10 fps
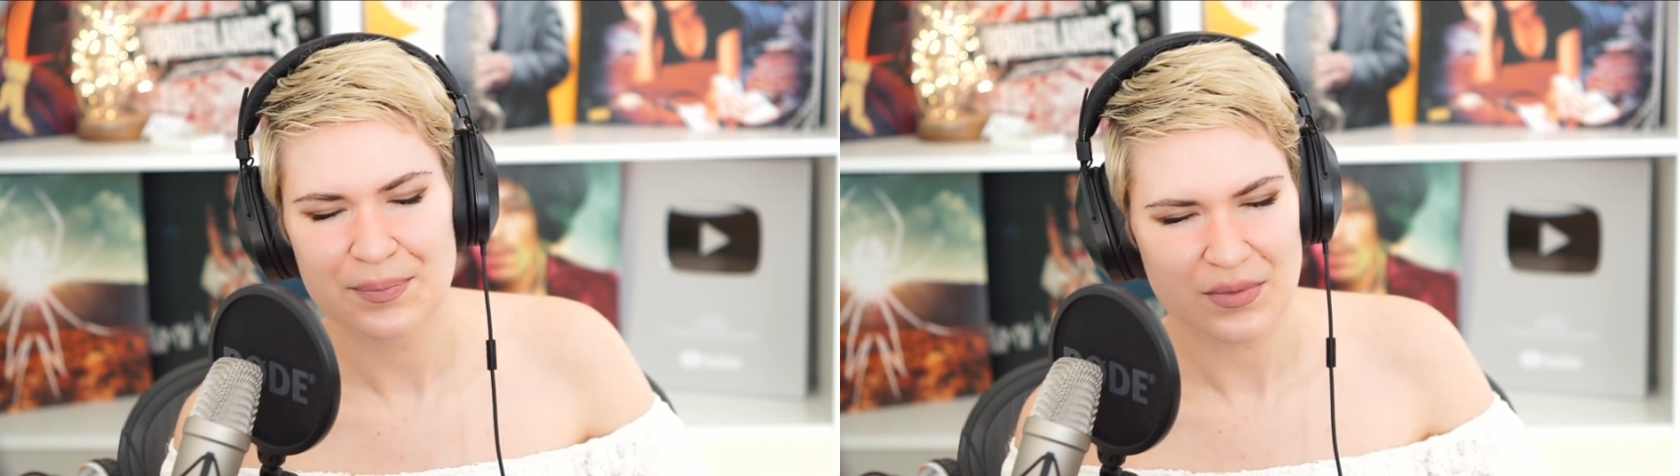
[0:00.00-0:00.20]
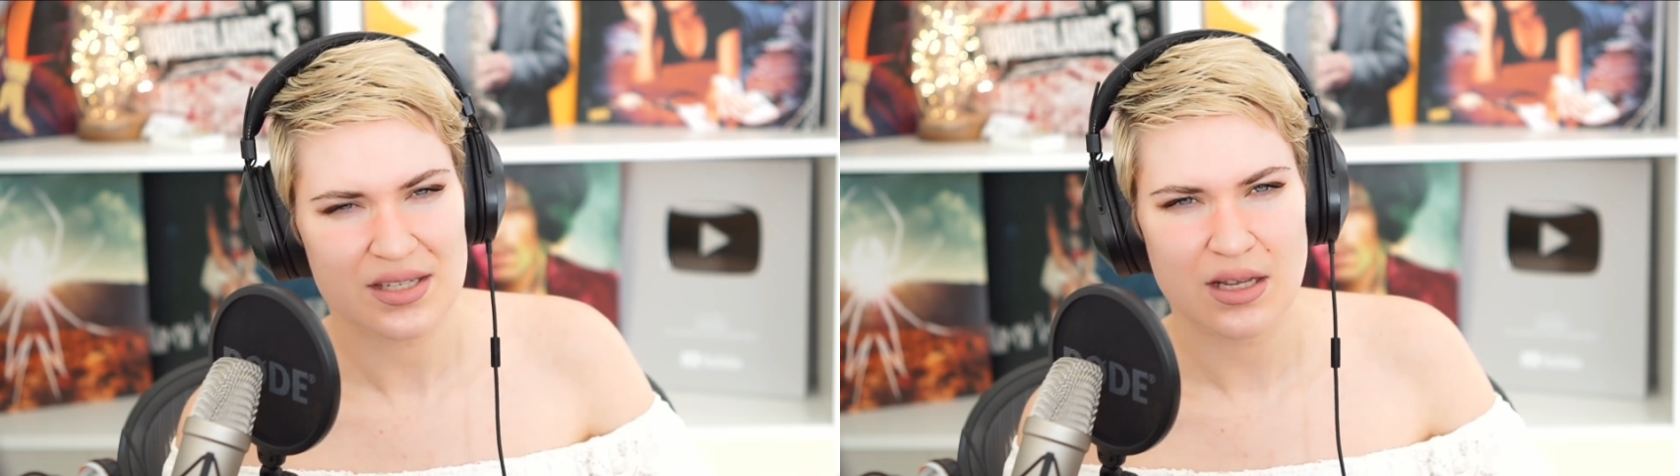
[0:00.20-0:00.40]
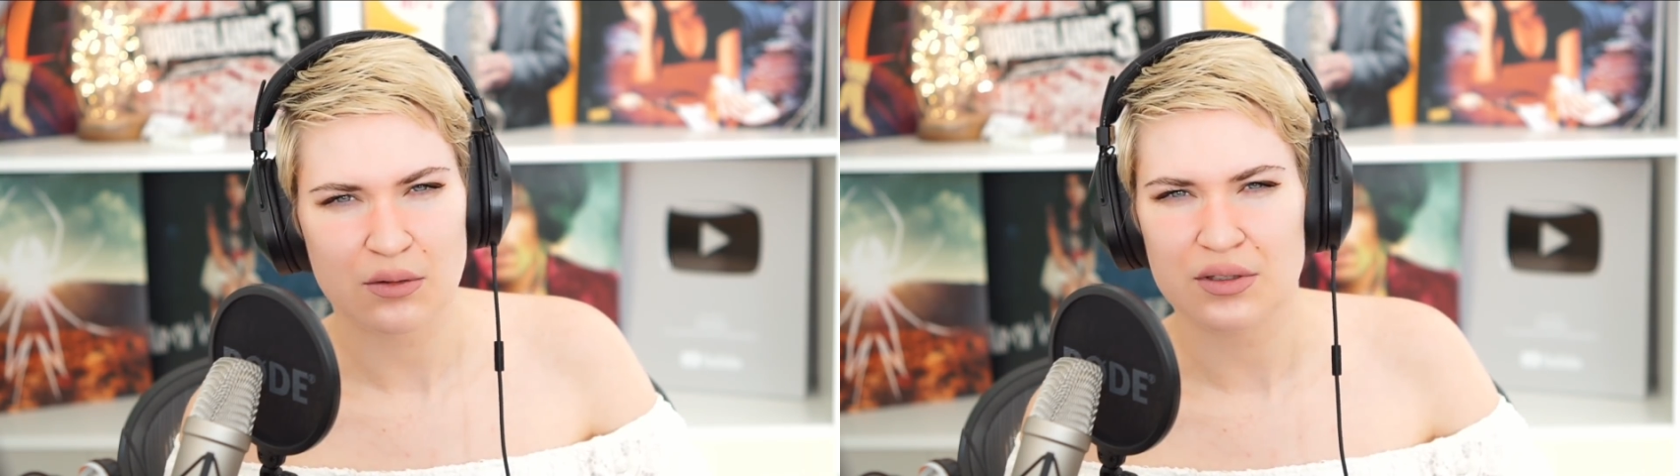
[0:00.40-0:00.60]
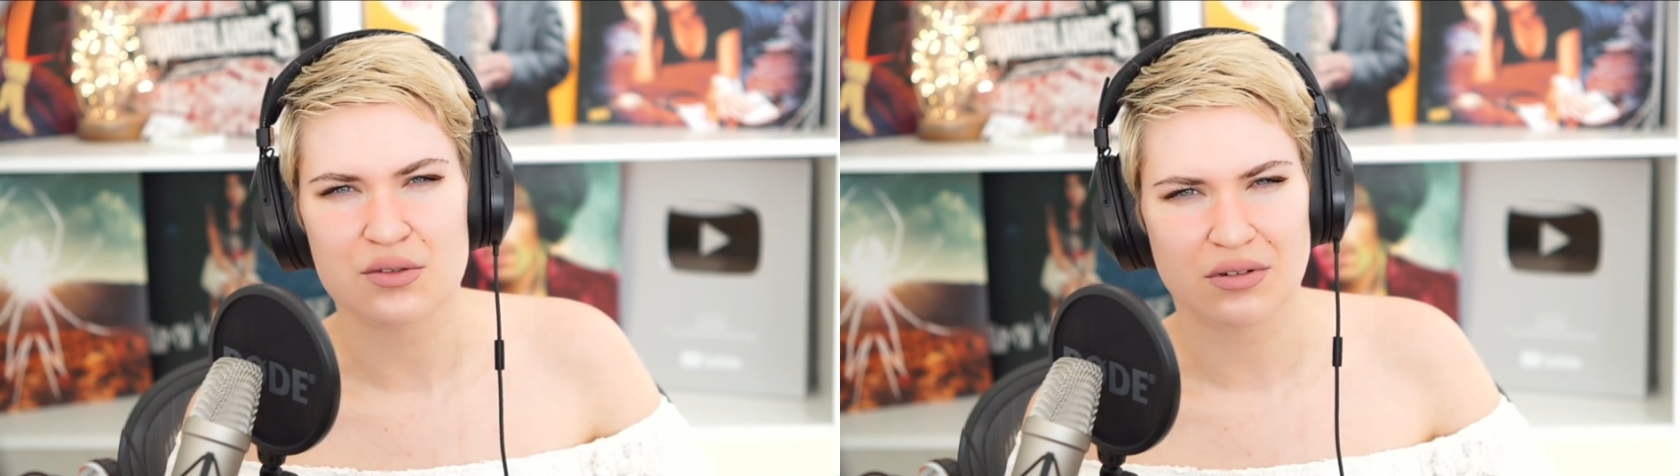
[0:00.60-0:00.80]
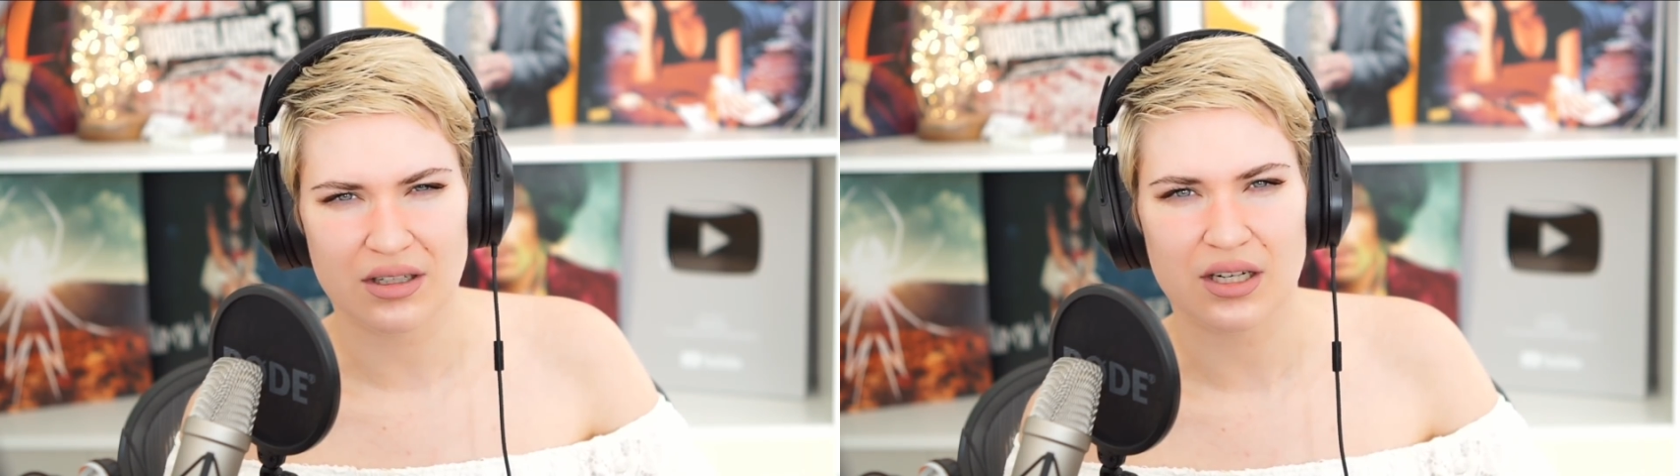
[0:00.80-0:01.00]
The sound is
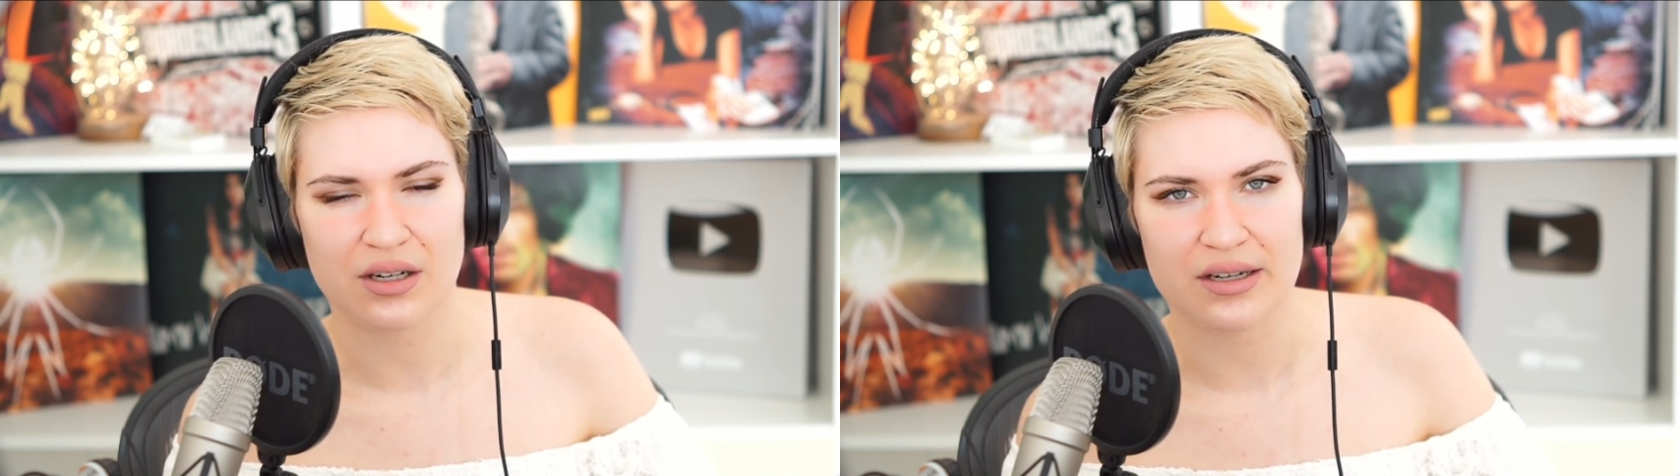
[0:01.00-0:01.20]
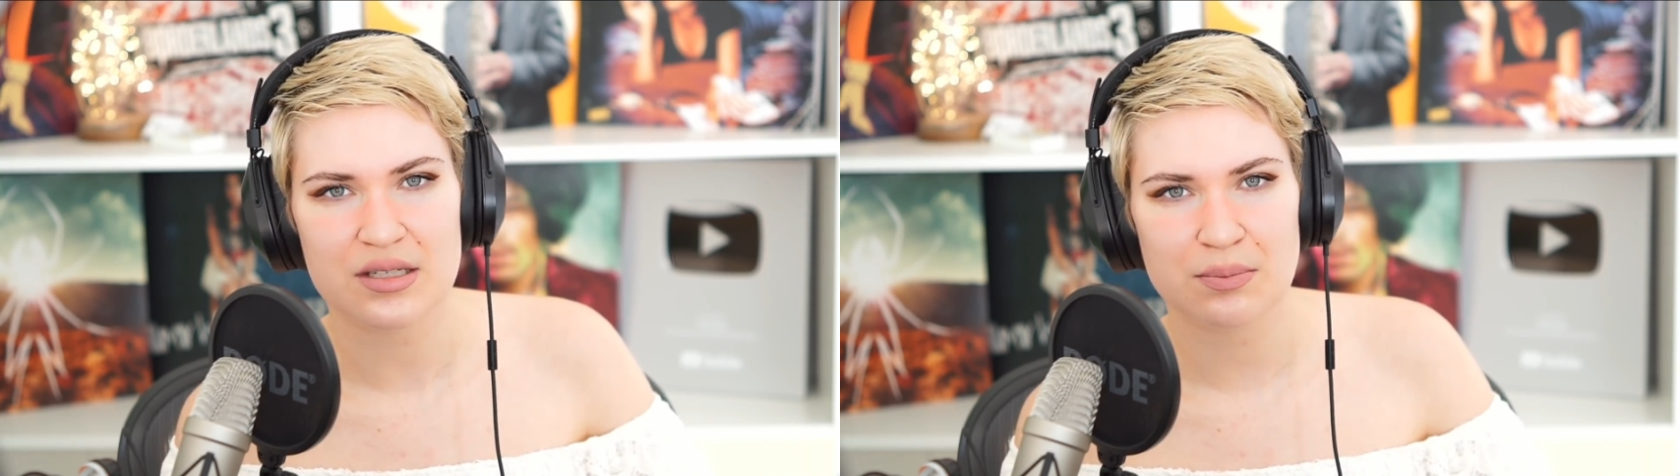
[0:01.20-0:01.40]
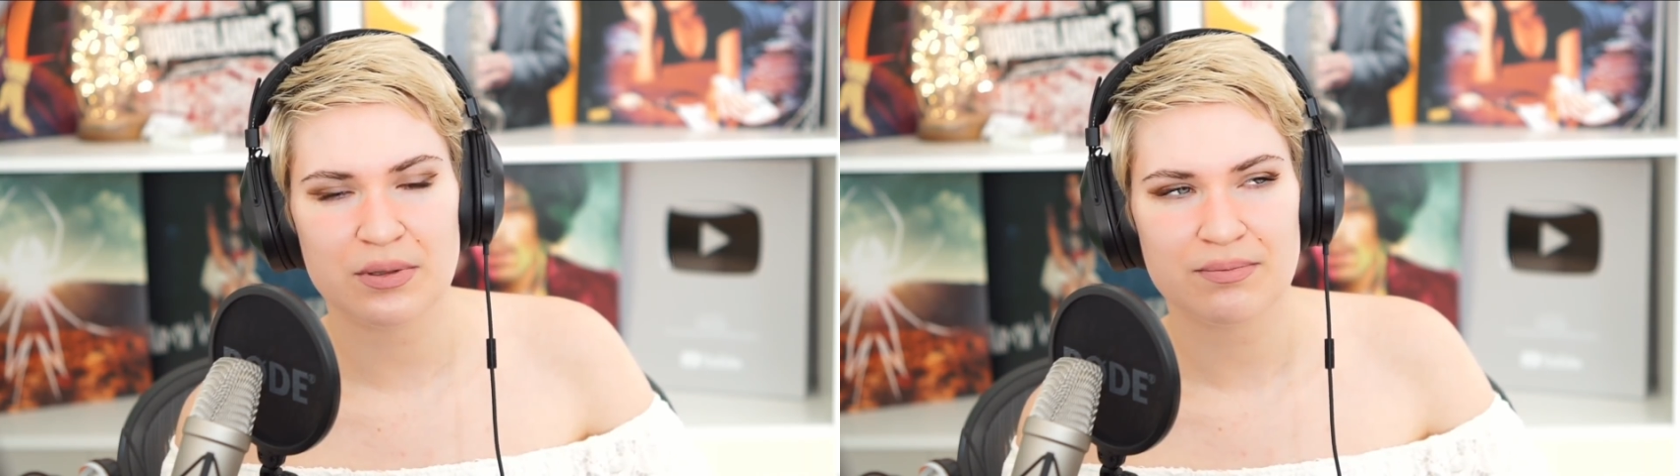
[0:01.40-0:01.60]
really crisp,